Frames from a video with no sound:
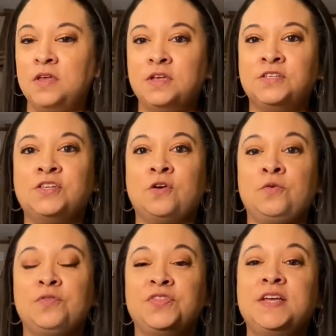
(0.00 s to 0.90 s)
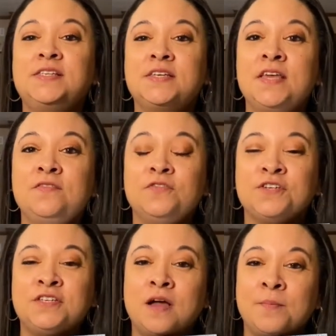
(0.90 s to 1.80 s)
So thanks again for
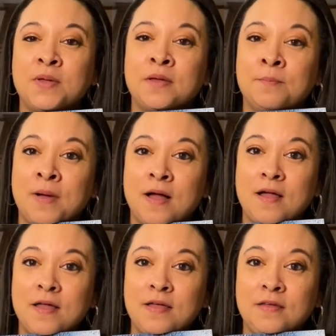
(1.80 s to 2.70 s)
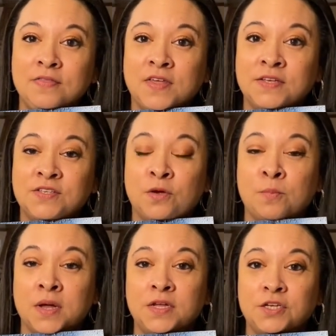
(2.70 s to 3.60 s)
stopping by. Thanks so
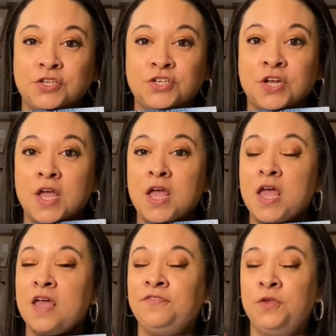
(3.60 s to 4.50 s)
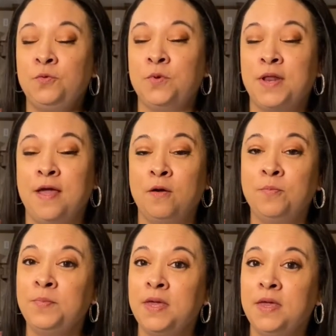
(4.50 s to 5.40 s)
much. If you would
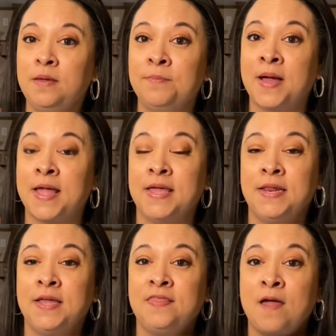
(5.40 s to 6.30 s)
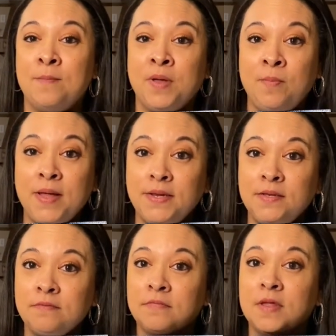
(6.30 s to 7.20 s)
help me by hitting that bell
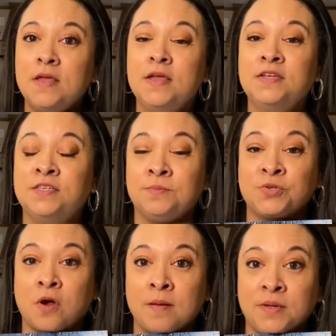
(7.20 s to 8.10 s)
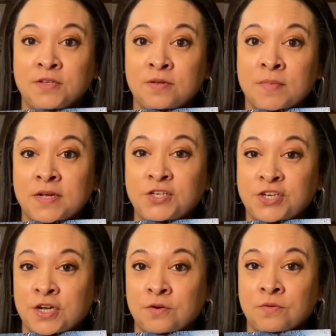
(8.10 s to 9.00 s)
button, subscribing to my
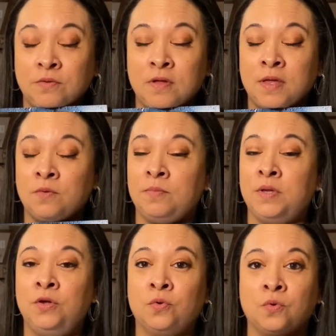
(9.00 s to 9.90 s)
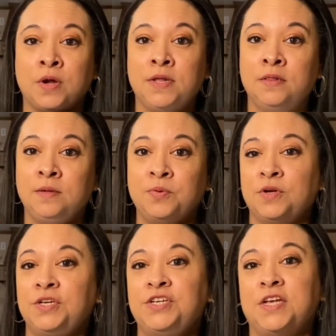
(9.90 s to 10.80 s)
channel, it would be greatly
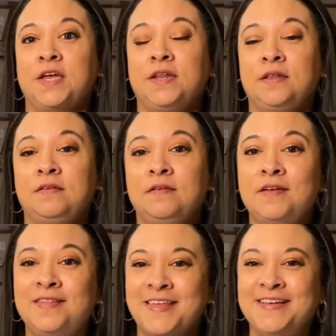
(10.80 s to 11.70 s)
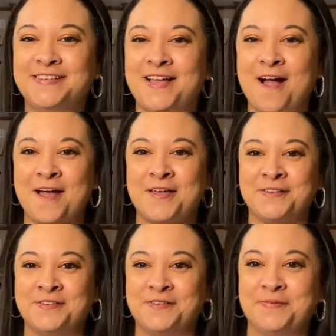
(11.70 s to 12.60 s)
appreciated. Thanks,
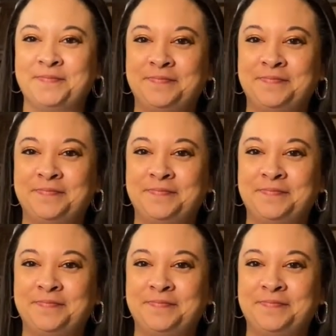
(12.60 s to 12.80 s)
guys.